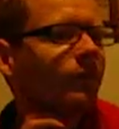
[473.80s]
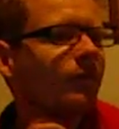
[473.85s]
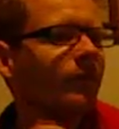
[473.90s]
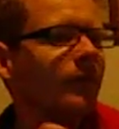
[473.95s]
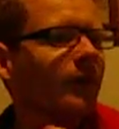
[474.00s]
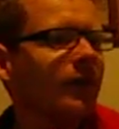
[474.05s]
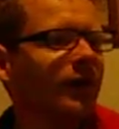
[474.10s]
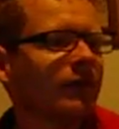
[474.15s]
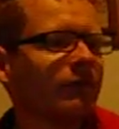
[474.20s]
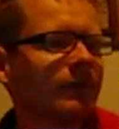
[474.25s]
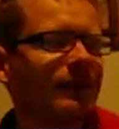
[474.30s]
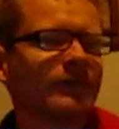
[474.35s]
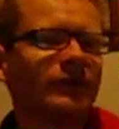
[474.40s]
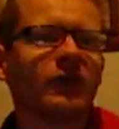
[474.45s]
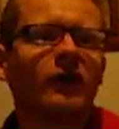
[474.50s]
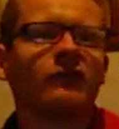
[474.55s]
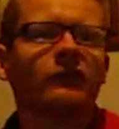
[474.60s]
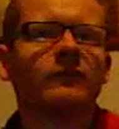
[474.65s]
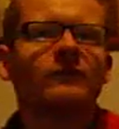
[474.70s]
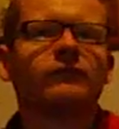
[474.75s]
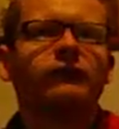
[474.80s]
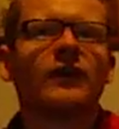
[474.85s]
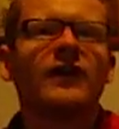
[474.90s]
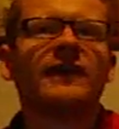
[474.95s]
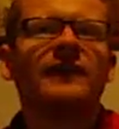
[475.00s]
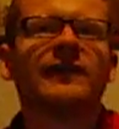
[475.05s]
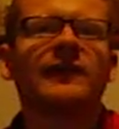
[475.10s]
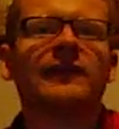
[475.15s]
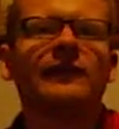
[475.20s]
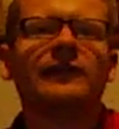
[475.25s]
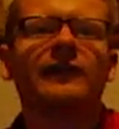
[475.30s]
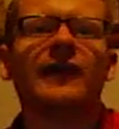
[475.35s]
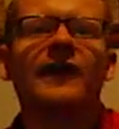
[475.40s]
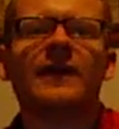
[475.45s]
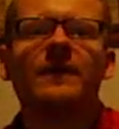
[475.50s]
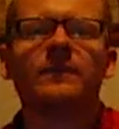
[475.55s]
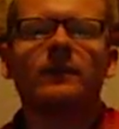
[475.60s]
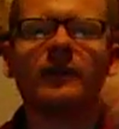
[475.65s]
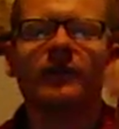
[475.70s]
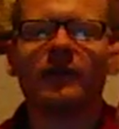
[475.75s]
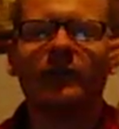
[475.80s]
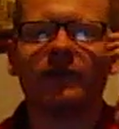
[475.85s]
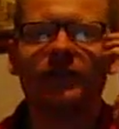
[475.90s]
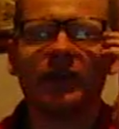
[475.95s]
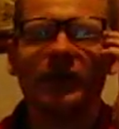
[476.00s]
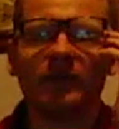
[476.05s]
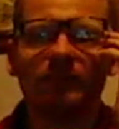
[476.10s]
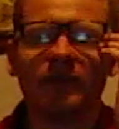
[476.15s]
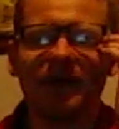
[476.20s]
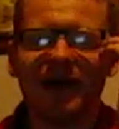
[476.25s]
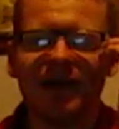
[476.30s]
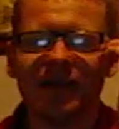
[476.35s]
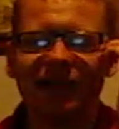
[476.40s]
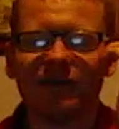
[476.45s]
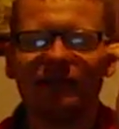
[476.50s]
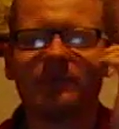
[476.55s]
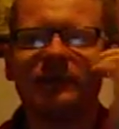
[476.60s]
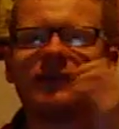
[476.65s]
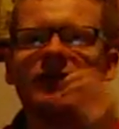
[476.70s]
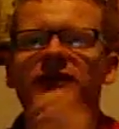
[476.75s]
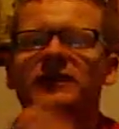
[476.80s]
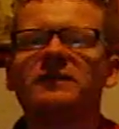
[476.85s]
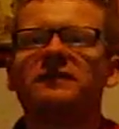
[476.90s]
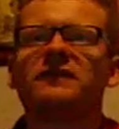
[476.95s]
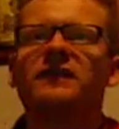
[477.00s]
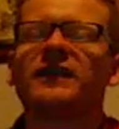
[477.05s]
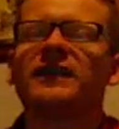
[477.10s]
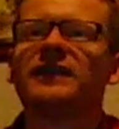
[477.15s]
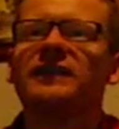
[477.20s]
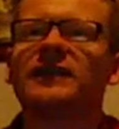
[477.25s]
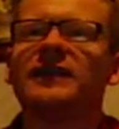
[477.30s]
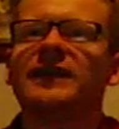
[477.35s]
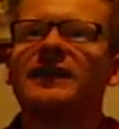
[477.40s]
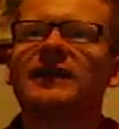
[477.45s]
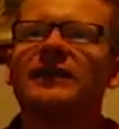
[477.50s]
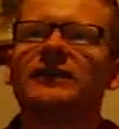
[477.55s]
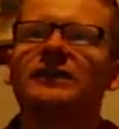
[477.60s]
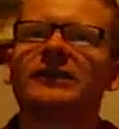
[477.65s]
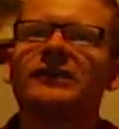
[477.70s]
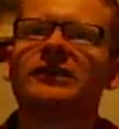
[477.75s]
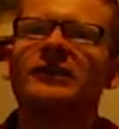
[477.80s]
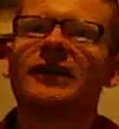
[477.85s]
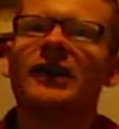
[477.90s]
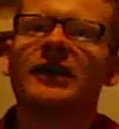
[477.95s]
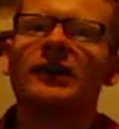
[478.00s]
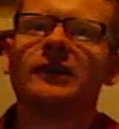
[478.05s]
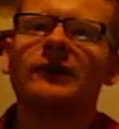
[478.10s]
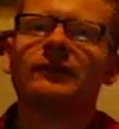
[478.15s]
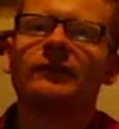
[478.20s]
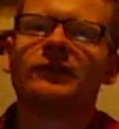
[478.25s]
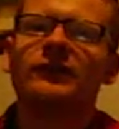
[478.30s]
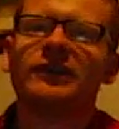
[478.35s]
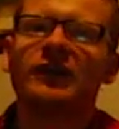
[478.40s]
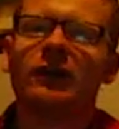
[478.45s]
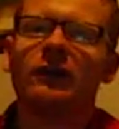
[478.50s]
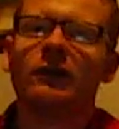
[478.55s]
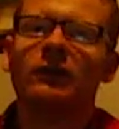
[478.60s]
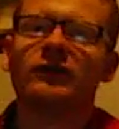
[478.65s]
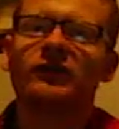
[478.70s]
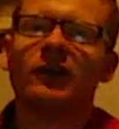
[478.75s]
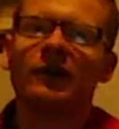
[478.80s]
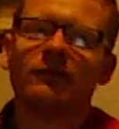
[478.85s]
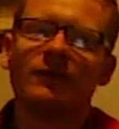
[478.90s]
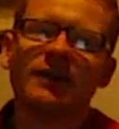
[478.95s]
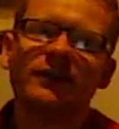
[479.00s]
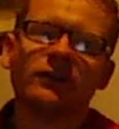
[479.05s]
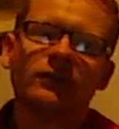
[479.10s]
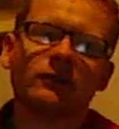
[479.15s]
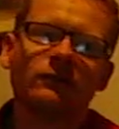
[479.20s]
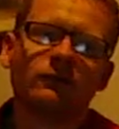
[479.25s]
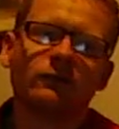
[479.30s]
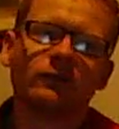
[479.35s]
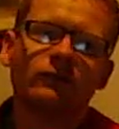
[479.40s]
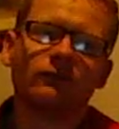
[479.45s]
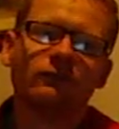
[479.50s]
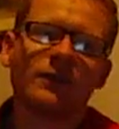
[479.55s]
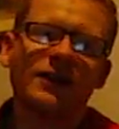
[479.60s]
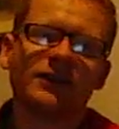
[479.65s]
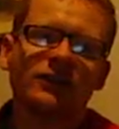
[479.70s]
He trips over and breaks his leg because he panics because he thinks he hears the sound of a Tyrannosaurus Rex